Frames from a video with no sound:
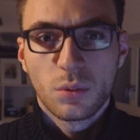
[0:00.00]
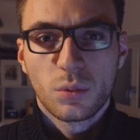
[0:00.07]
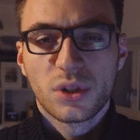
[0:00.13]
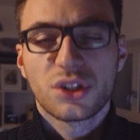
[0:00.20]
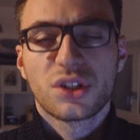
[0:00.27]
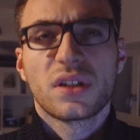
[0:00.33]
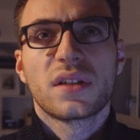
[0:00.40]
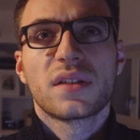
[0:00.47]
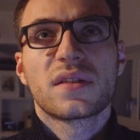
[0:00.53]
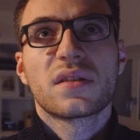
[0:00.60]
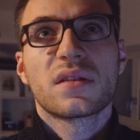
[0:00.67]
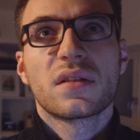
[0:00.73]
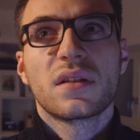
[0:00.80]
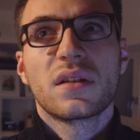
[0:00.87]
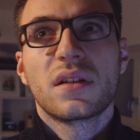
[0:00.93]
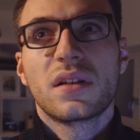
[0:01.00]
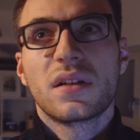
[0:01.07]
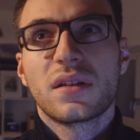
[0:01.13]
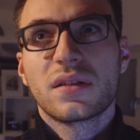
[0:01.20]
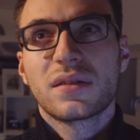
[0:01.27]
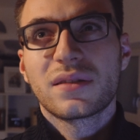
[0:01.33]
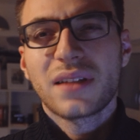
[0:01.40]
which is
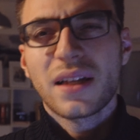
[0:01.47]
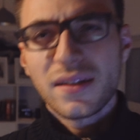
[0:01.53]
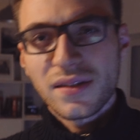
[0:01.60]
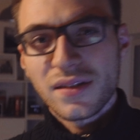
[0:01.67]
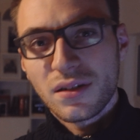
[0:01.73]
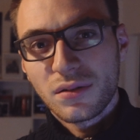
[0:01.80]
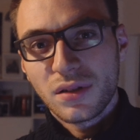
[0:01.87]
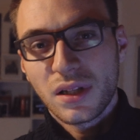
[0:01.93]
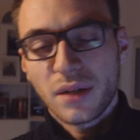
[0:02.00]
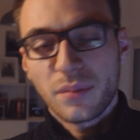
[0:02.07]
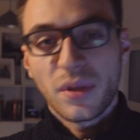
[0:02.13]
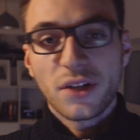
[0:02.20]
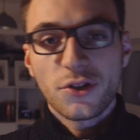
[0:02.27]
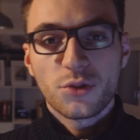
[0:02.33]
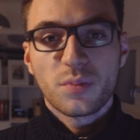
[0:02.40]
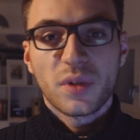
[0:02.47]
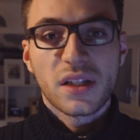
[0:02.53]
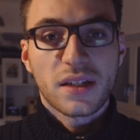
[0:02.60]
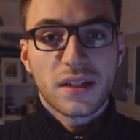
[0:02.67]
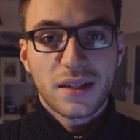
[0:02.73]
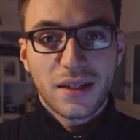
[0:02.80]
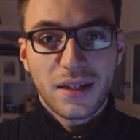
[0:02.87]
doesn't sound like much,
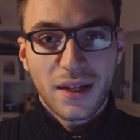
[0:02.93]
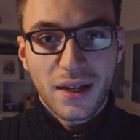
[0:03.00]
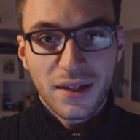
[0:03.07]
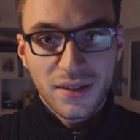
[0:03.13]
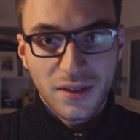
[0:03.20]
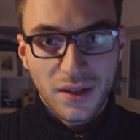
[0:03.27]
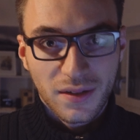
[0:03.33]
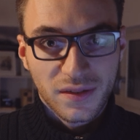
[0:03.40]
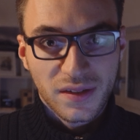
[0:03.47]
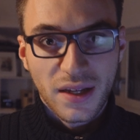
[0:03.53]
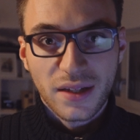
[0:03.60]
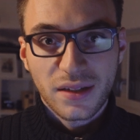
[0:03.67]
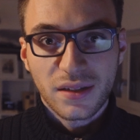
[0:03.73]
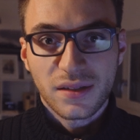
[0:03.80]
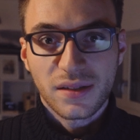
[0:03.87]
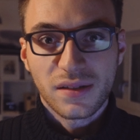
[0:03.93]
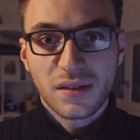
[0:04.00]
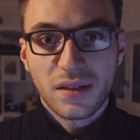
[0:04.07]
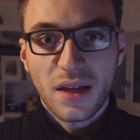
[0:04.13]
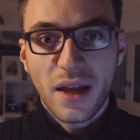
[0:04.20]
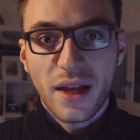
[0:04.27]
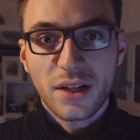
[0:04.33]
but as I said, it's in
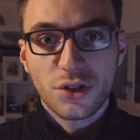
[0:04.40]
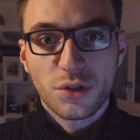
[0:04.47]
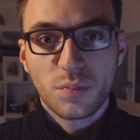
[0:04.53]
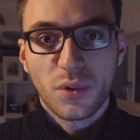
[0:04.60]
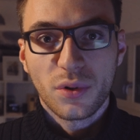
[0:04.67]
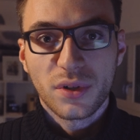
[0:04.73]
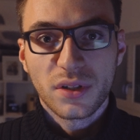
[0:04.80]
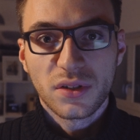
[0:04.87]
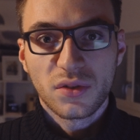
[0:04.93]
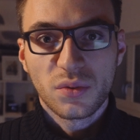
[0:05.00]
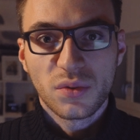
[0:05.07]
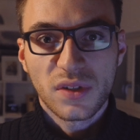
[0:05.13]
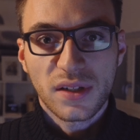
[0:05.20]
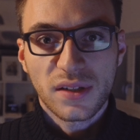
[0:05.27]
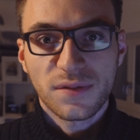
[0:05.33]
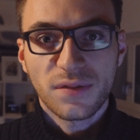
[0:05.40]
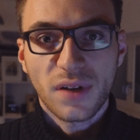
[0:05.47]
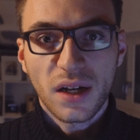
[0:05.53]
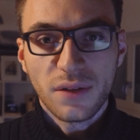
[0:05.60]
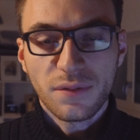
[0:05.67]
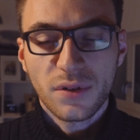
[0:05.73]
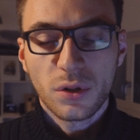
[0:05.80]
the
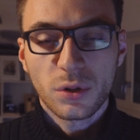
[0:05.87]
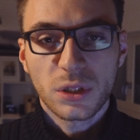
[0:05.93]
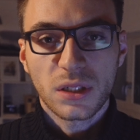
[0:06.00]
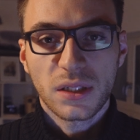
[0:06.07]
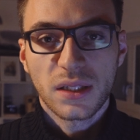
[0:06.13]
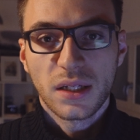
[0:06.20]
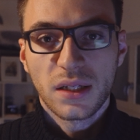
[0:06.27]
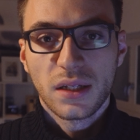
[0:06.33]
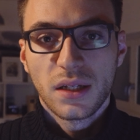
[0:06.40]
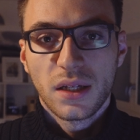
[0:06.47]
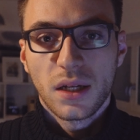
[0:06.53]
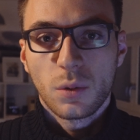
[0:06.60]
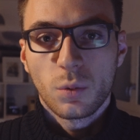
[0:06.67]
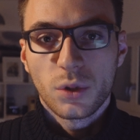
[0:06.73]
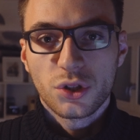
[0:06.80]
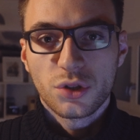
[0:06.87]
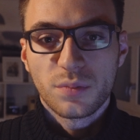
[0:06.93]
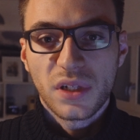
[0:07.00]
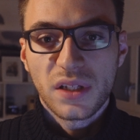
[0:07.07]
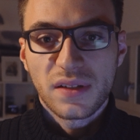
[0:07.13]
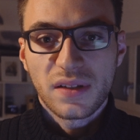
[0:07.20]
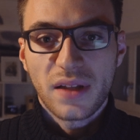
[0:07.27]
H.265 codec, which
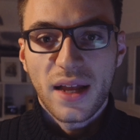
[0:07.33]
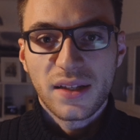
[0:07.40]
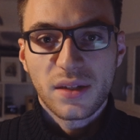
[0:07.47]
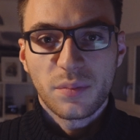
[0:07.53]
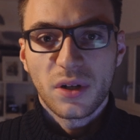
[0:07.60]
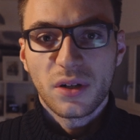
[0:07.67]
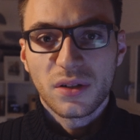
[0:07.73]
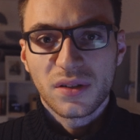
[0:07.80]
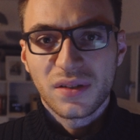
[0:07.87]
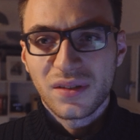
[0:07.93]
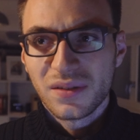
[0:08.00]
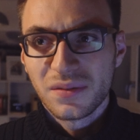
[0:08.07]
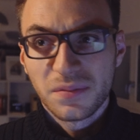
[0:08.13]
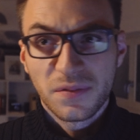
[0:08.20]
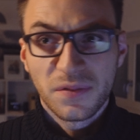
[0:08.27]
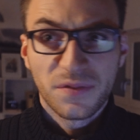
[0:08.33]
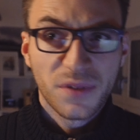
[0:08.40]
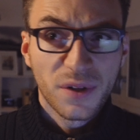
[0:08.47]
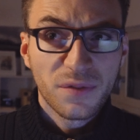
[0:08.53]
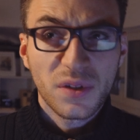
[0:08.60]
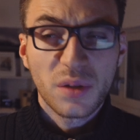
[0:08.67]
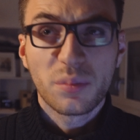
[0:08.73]
means it has about
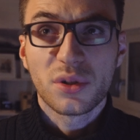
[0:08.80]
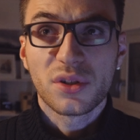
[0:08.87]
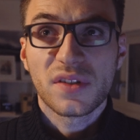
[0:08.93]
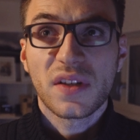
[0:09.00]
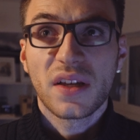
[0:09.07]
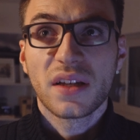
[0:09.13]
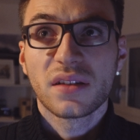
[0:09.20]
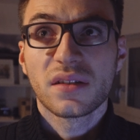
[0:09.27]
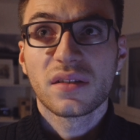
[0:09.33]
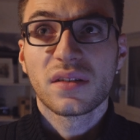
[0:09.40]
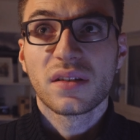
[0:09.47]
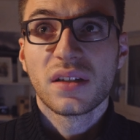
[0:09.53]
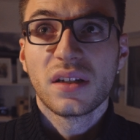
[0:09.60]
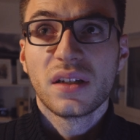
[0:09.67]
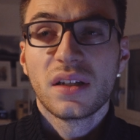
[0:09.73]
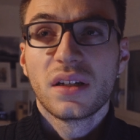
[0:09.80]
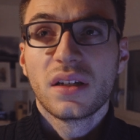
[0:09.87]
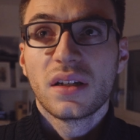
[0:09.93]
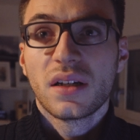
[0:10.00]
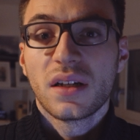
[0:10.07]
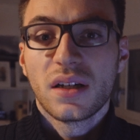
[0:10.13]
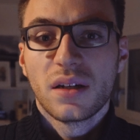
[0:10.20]
50%
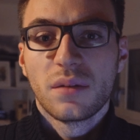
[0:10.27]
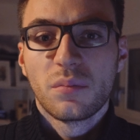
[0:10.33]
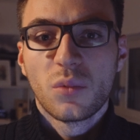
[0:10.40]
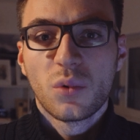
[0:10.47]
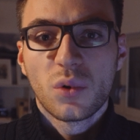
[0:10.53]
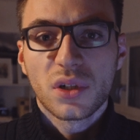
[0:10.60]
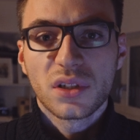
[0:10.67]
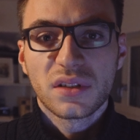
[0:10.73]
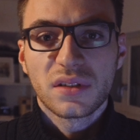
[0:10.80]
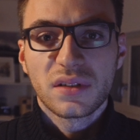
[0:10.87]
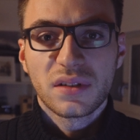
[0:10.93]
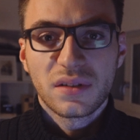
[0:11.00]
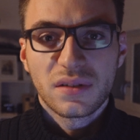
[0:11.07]
uh, more